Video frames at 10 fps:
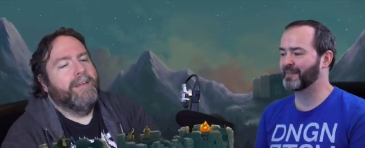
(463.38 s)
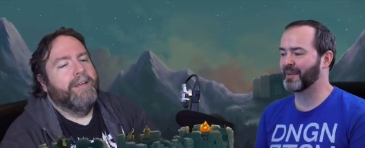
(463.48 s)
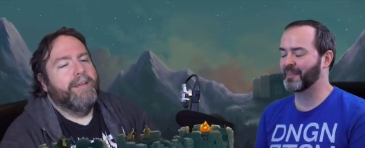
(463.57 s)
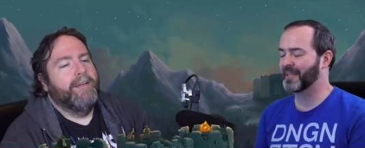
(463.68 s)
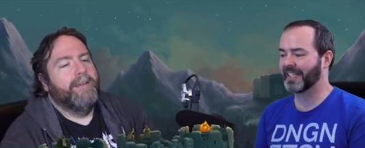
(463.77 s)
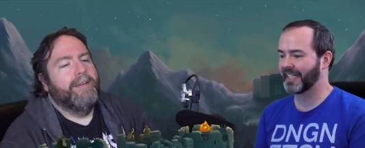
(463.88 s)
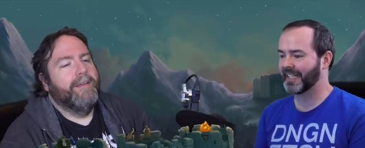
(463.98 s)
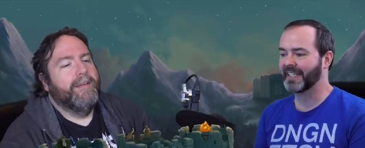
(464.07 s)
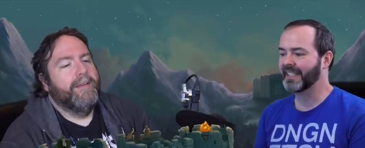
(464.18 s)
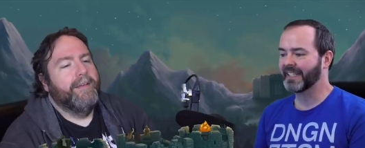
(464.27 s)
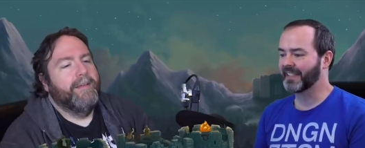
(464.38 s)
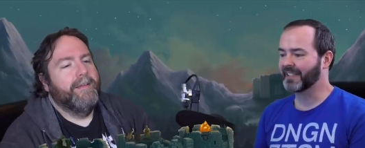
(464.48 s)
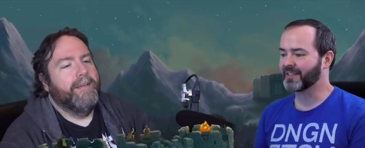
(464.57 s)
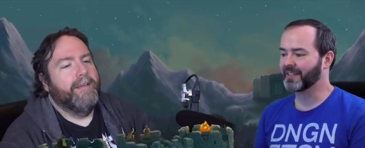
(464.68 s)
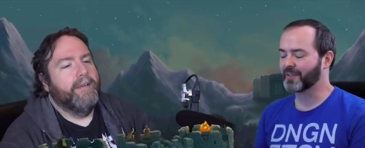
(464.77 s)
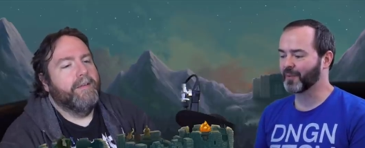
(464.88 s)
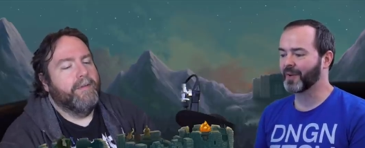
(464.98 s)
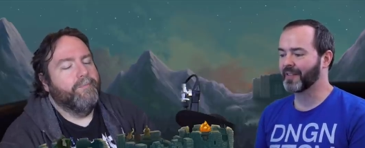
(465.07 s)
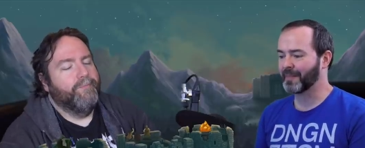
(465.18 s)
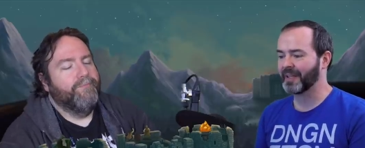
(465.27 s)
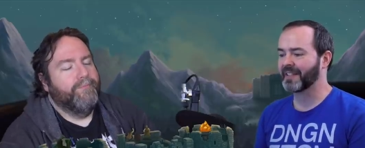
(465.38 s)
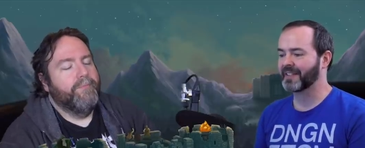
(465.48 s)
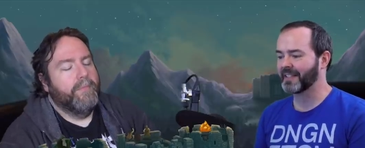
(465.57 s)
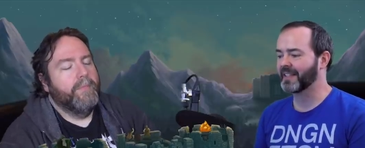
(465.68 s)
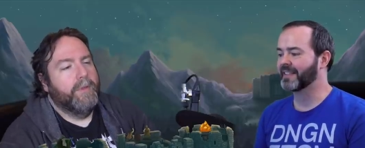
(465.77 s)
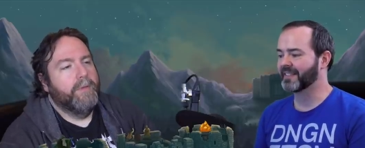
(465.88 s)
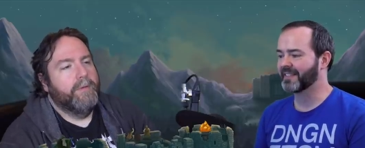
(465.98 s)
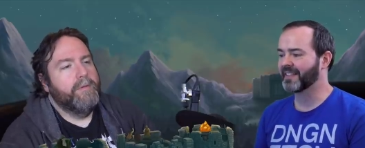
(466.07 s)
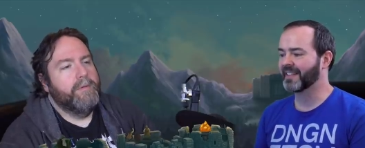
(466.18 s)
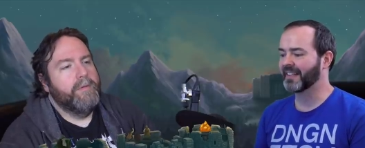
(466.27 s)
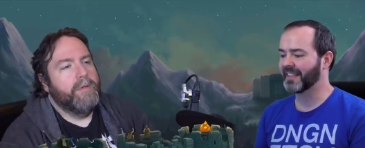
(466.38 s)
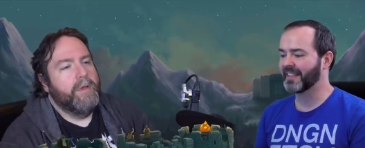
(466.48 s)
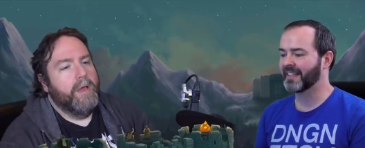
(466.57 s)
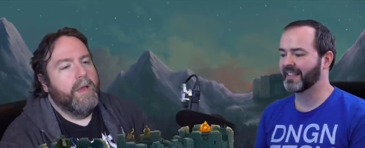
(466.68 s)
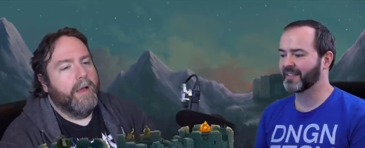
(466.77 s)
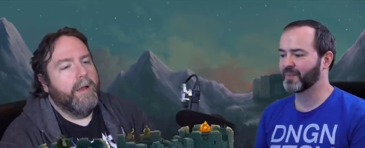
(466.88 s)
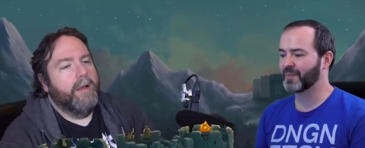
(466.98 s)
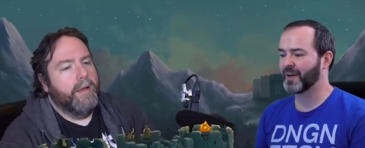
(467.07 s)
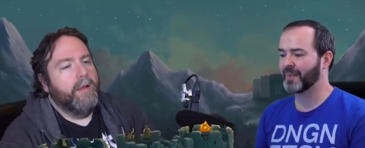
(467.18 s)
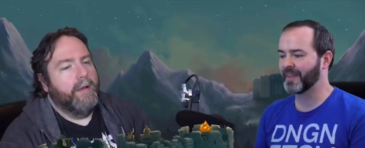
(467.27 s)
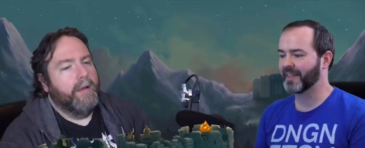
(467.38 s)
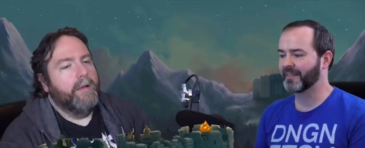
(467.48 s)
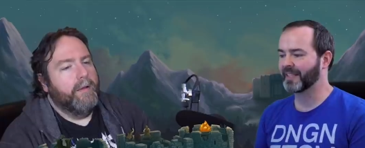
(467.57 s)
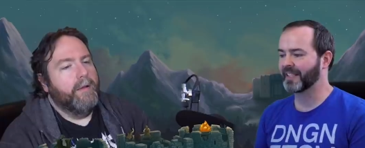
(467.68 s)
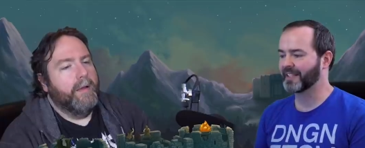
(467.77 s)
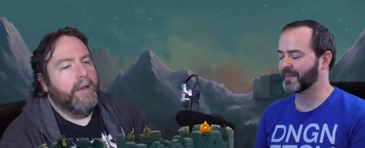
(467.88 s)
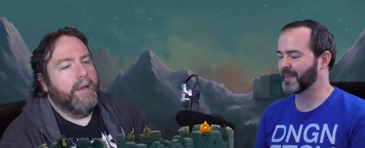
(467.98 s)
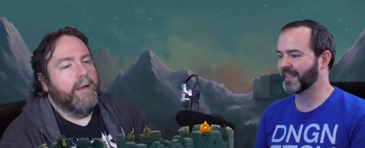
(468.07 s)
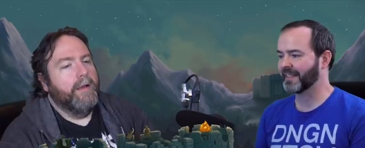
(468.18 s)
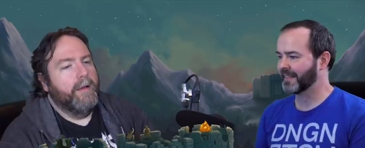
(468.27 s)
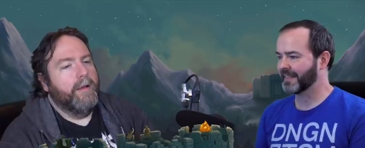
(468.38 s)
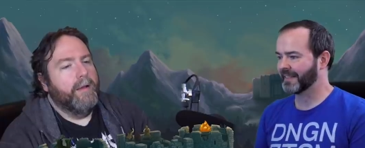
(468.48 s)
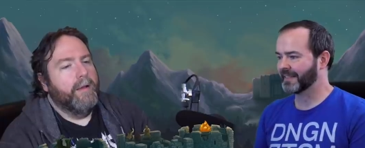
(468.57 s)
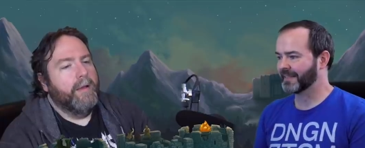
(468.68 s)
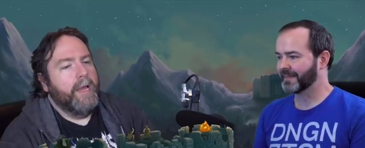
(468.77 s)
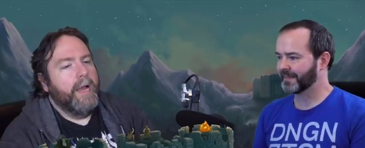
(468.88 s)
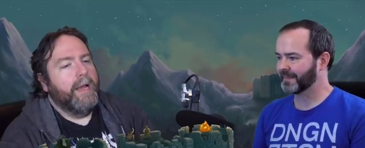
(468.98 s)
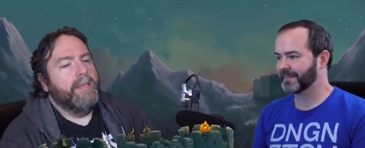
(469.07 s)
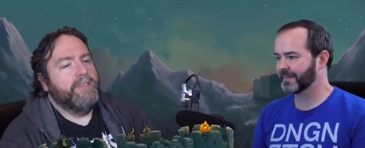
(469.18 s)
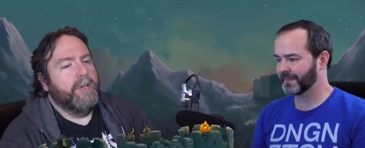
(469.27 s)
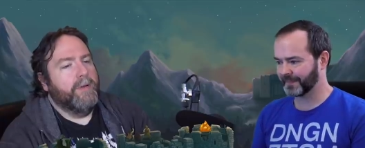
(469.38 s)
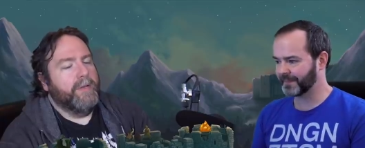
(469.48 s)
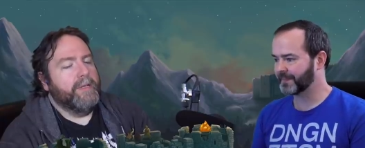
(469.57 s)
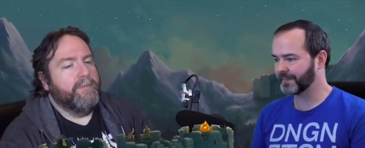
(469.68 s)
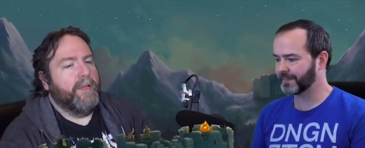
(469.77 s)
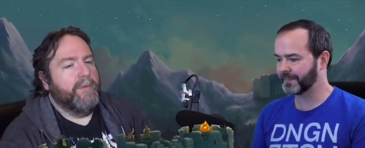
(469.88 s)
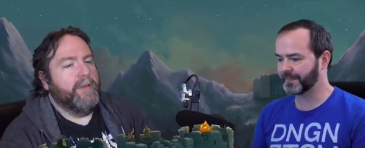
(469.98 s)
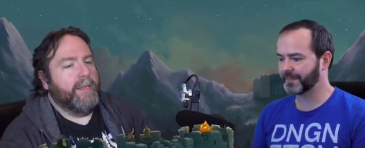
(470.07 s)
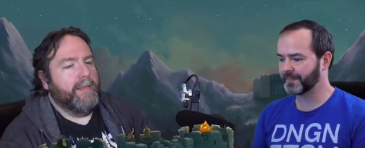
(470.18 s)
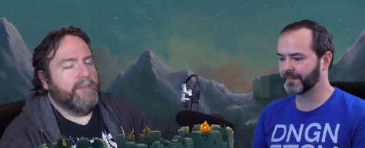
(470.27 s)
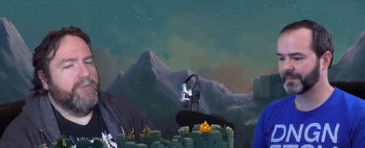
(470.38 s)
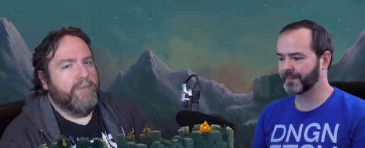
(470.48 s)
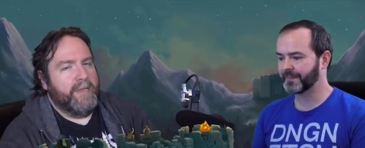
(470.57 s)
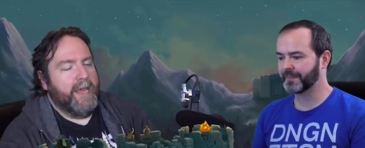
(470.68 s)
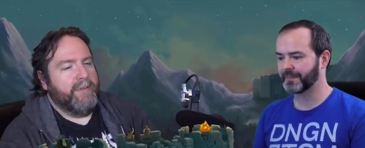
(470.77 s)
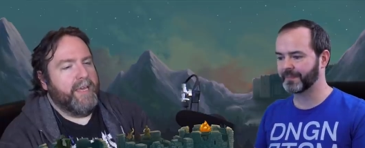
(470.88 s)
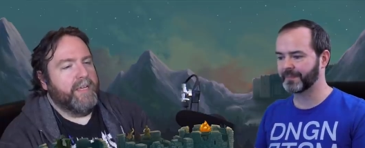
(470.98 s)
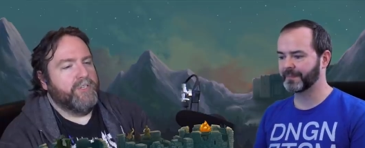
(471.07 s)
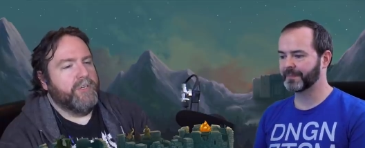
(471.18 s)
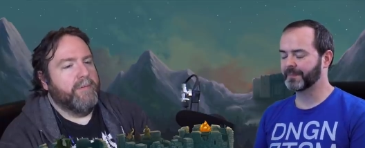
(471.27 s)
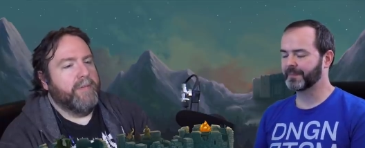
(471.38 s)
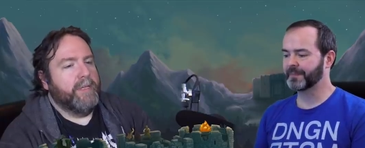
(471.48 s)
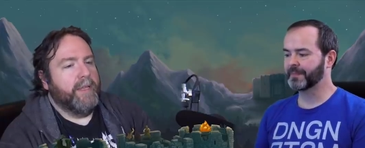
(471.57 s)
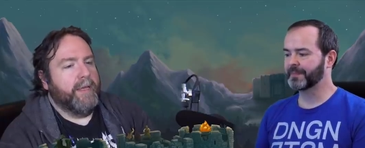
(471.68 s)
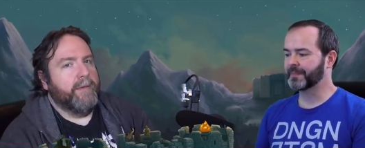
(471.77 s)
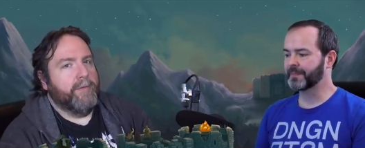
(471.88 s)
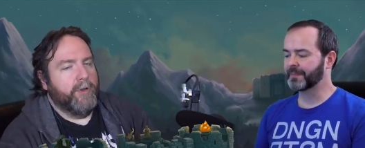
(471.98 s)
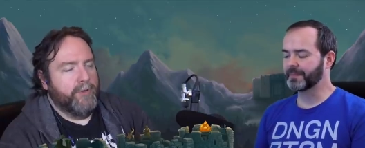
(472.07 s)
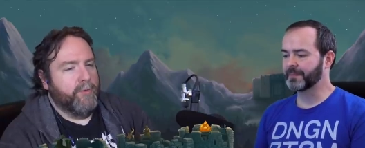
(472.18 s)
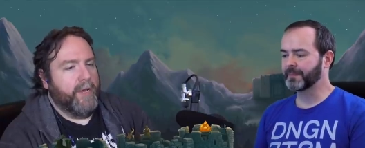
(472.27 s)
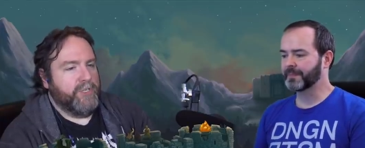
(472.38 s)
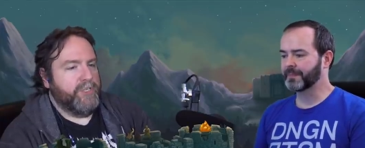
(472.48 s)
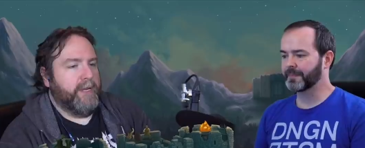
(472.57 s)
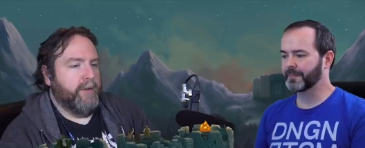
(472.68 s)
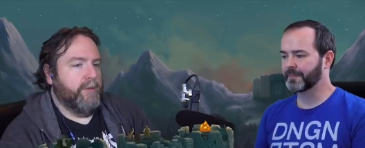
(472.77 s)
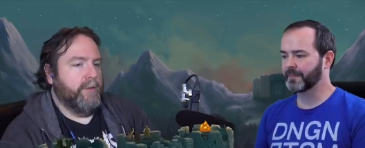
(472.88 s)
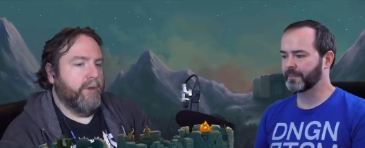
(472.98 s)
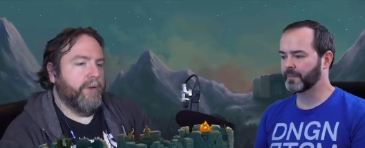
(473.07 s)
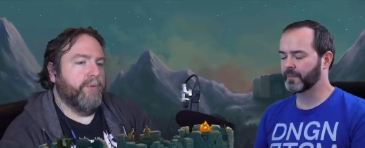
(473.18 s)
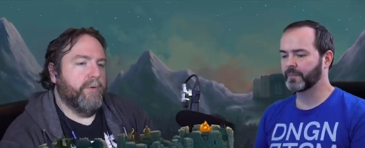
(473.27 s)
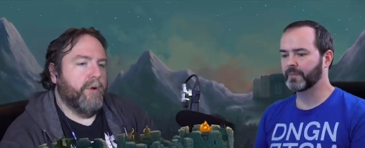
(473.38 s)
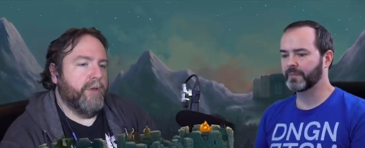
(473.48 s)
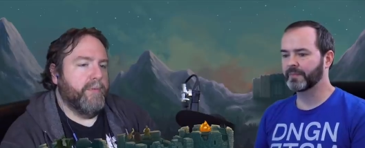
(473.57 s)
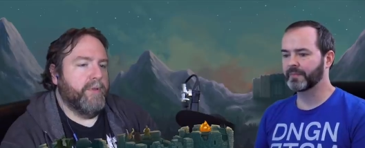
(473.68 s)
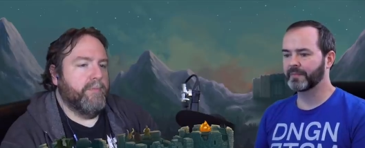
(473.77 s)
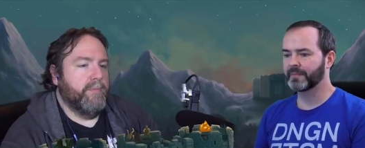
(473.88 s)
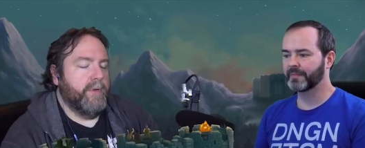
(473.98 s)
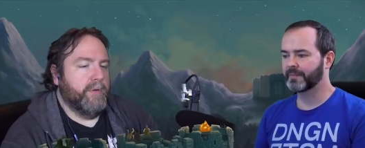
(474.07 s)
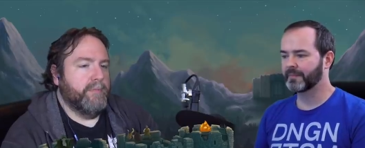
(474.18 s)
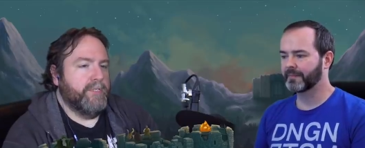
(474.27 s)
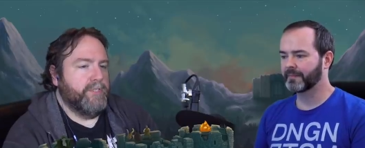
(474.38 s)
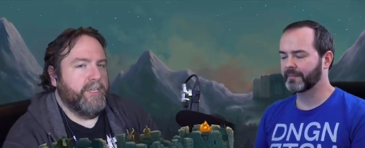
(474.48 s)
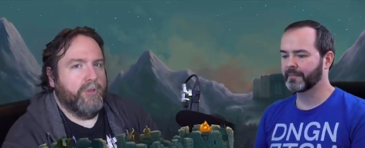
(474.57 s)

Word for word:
Speaker 1: to mobility is is one of the biggest things uh, in a swamp that really gets me.
Speaker 2: I think so. And then following on that, like sort of the navigation of it, like, are you in the right channel? Are you, are you in the, you know, did you get